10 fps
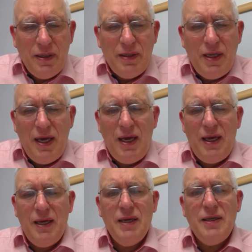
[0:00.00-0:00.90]
They
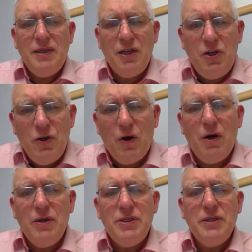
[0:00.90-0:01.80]
did
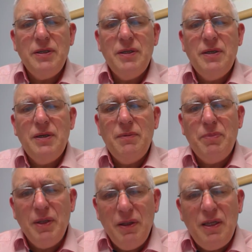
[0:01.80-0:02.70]
not
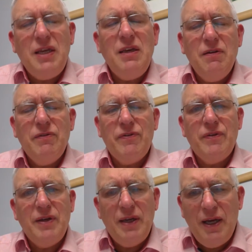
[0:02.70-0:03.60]
believe
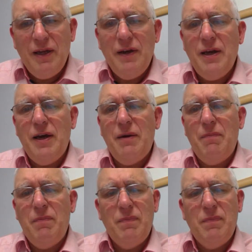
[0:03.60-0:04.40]
in him.